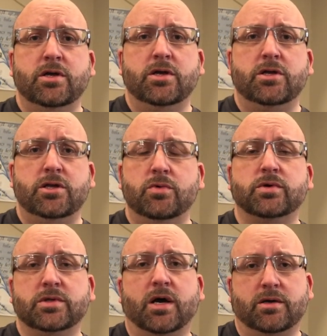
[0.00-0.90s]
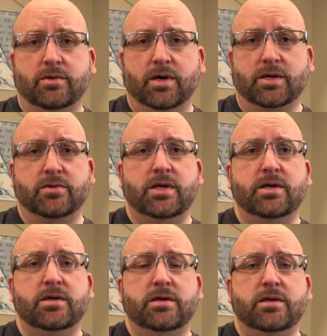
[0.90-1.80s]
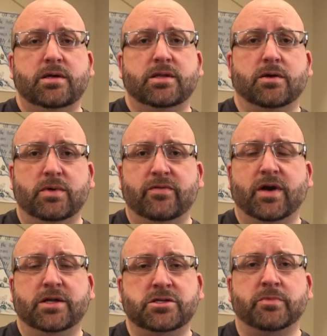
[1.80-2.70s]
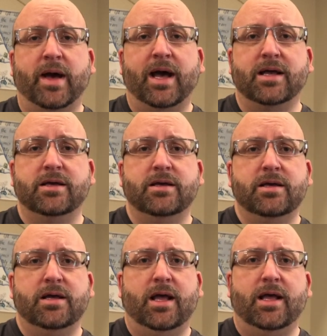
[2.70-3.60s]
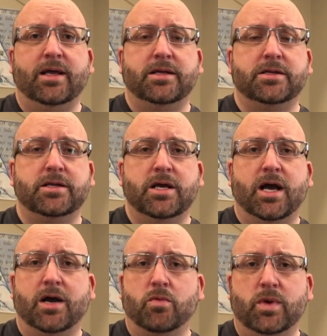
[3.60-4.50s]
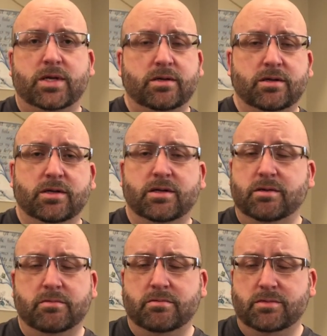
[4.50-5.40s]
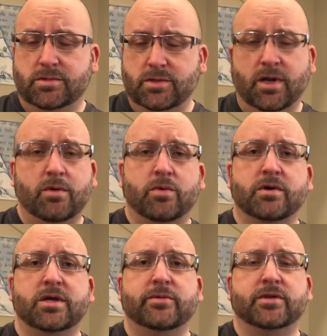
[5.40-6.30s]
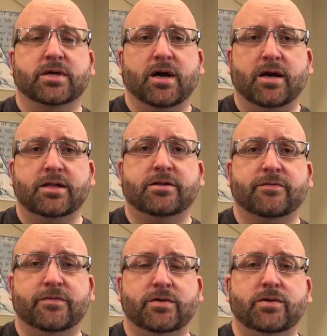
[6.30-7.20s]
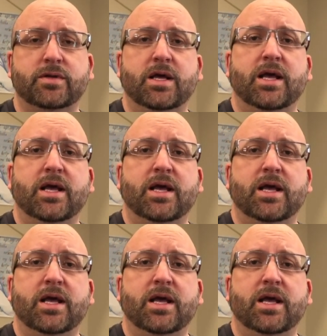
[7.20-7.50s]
you will not go hungry, that we've got your back, and we do not worry about the cost of food.